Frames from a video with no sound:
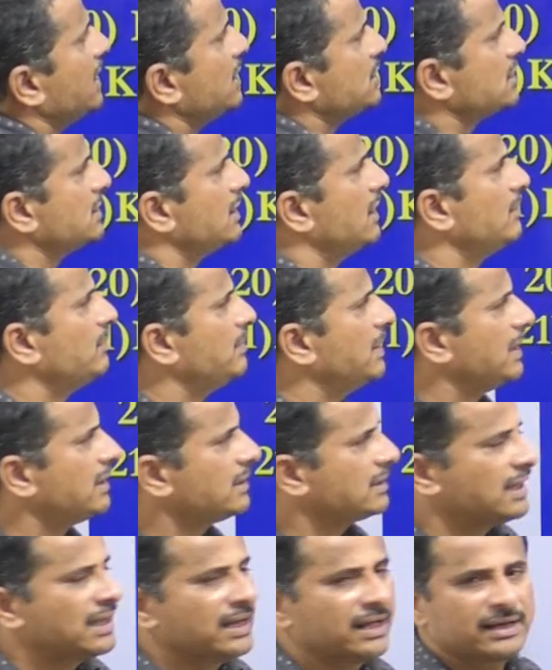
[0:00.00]
National
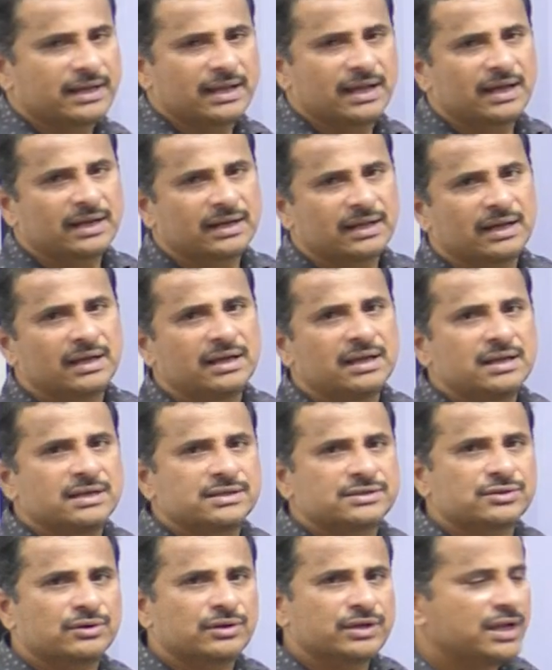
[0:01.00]
Park, Haryana,
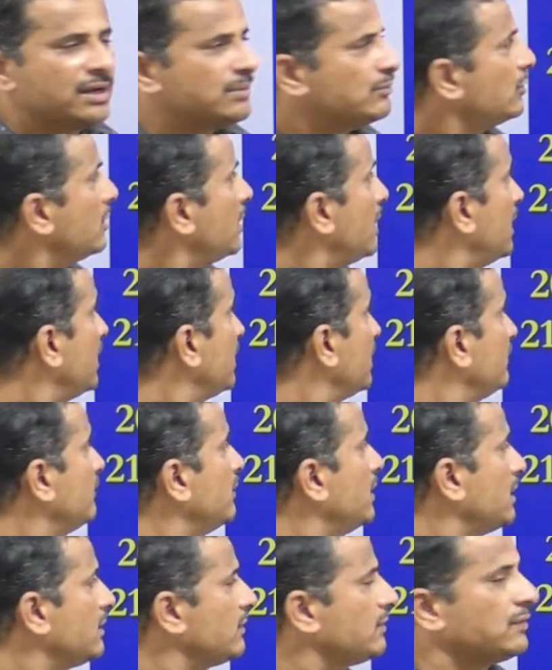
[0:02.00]
so Yamuna
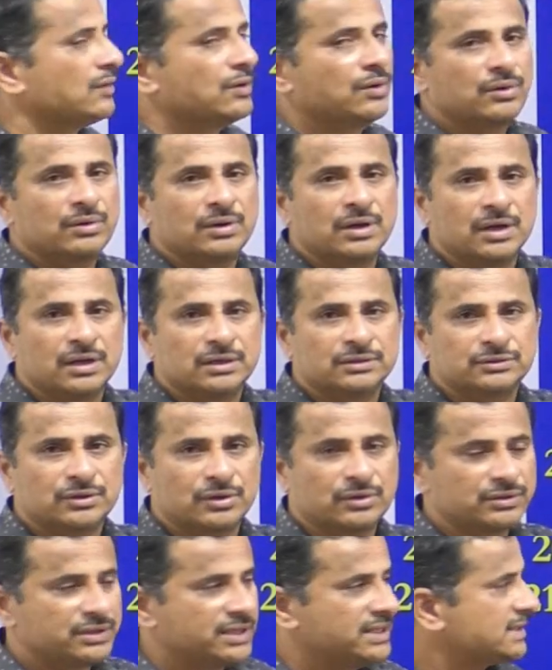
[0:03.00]
river flow
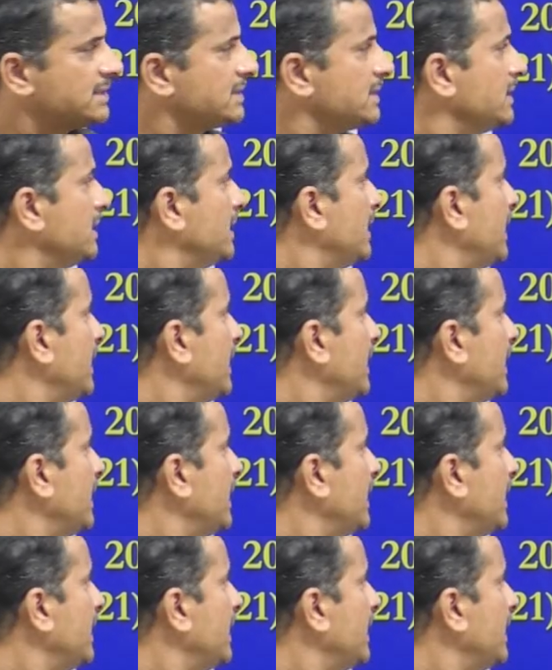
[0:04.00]
through this.